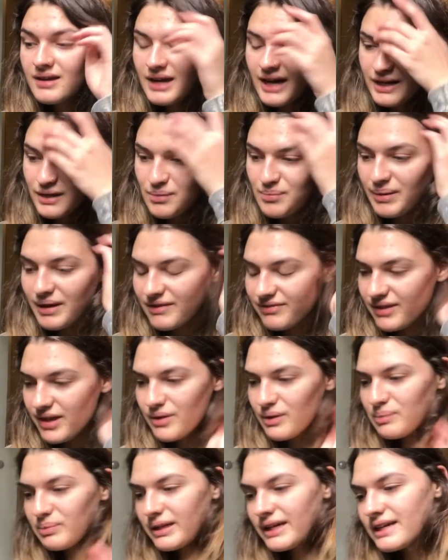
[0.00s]
I don't buy
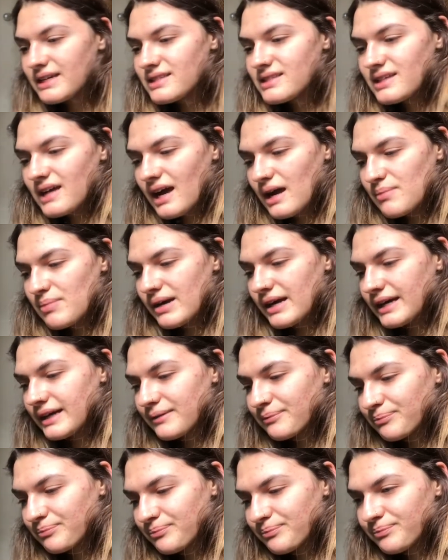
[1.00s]
flower plants. I buy
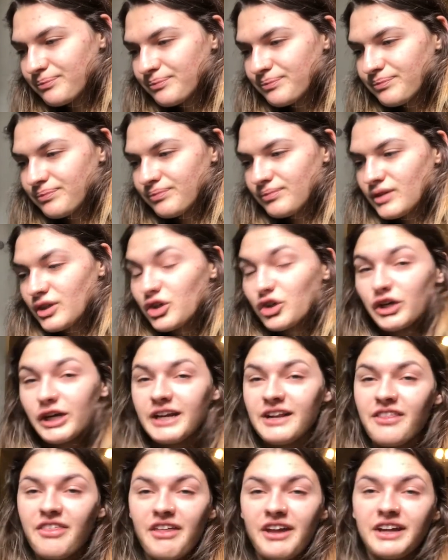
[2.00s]

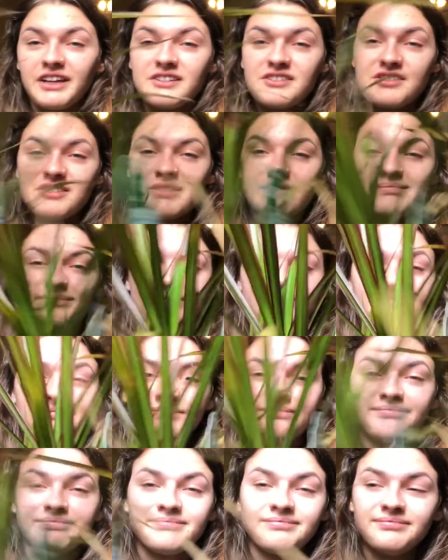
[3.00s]
green things
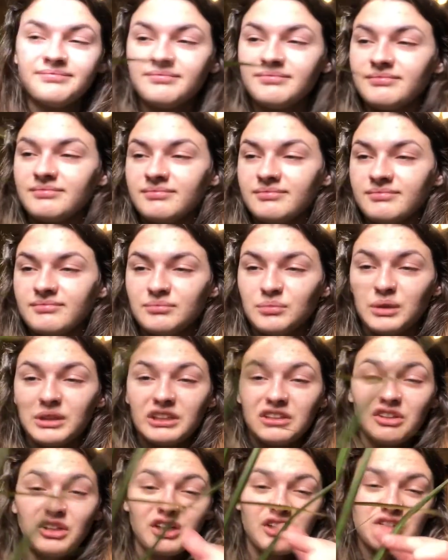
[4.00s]
with a
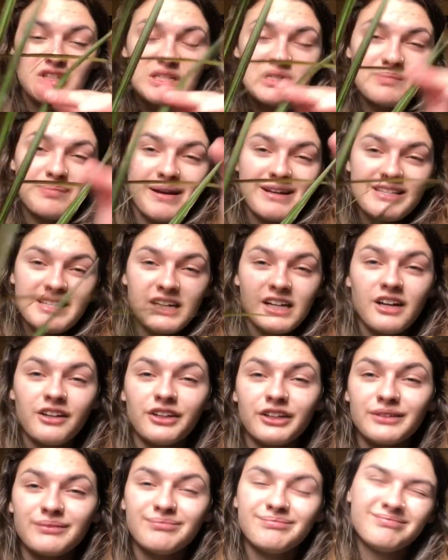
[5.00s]
little spice of
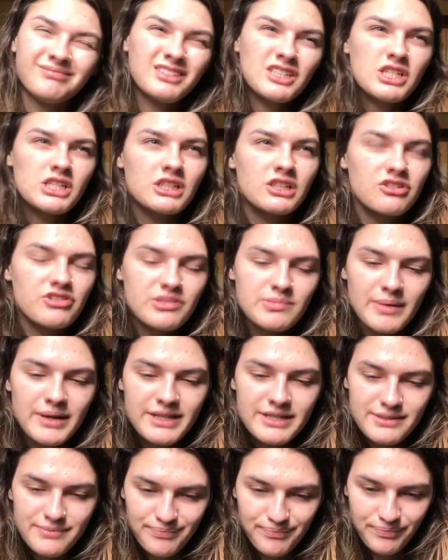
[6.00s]
color. Just a little
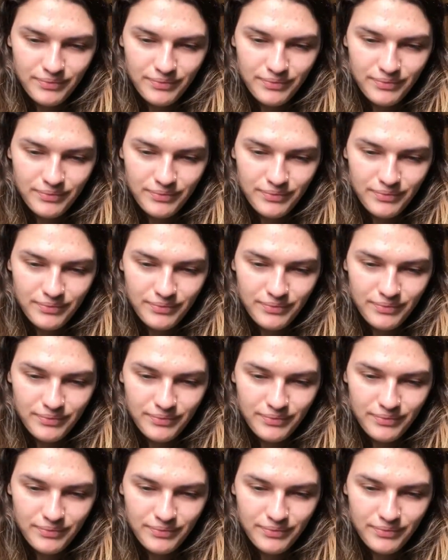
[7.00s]
spice.